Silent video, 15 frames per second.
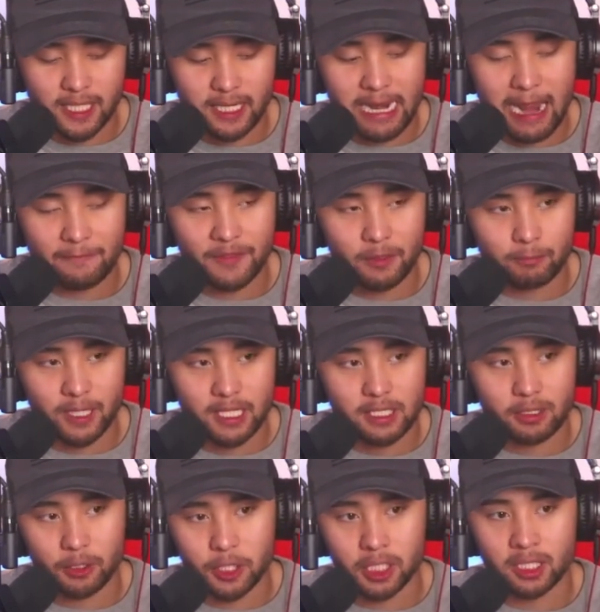have the
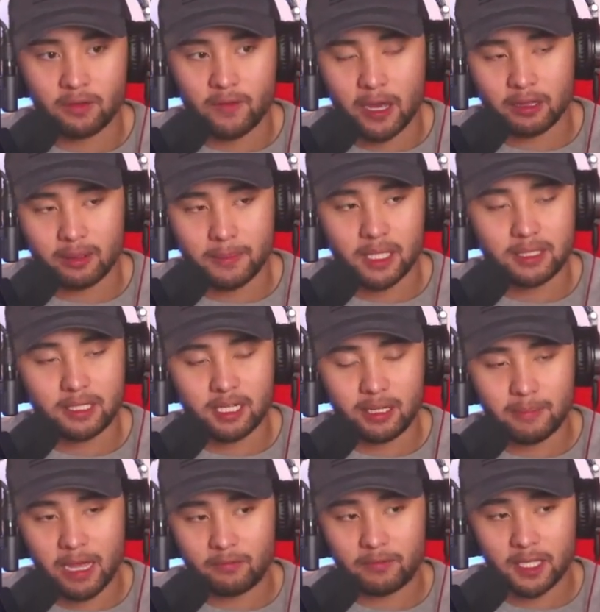research and development
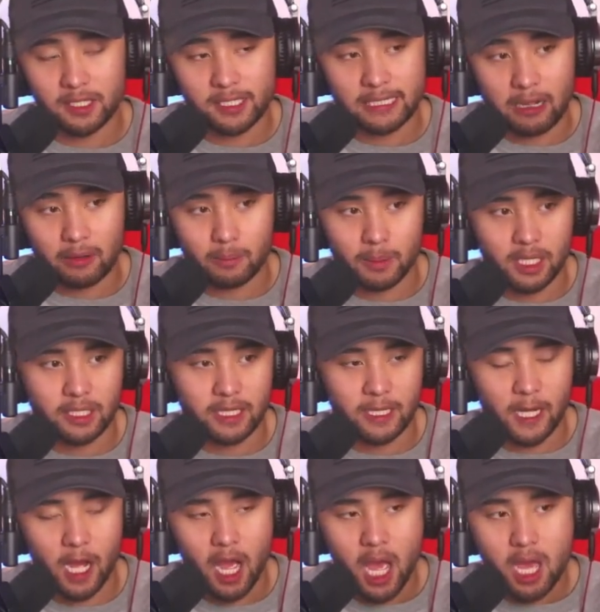team at VinceDao
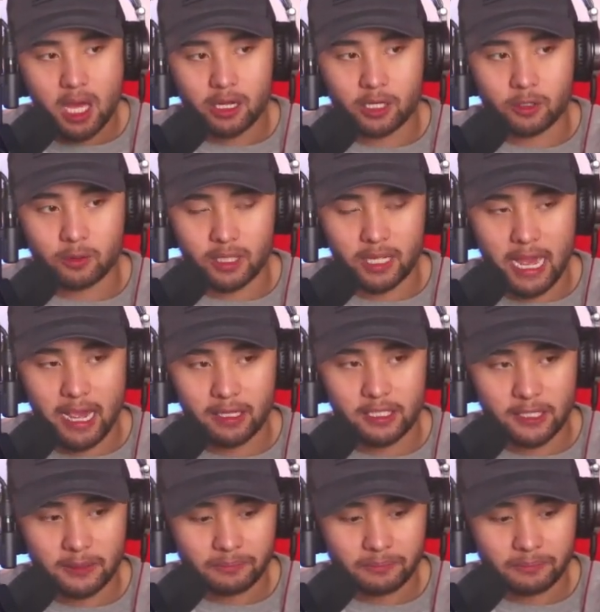Media create